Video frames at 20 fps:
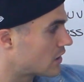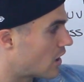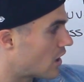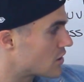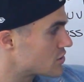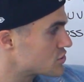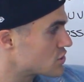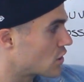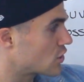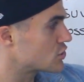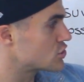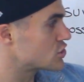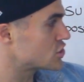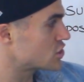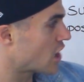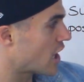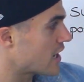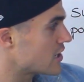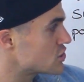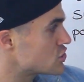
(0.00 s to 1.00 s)
costs are
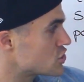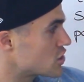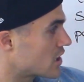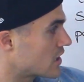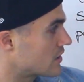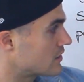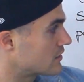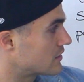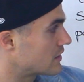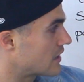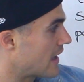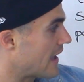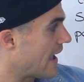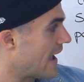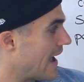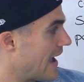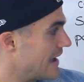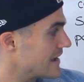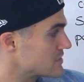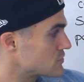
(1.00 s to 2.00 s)
changing
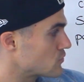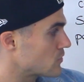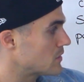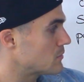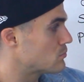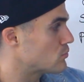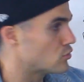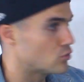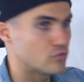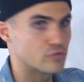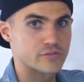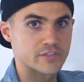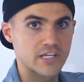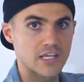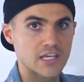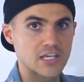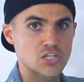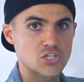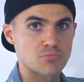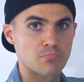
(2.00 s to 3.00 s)
as we move
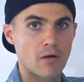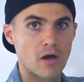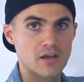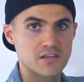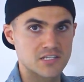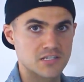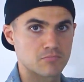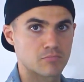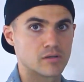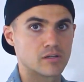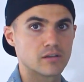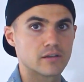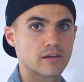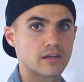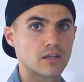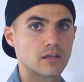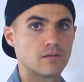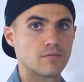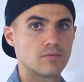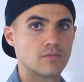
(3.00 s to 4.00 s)
to each
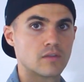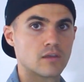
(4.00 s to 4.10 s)
possibility.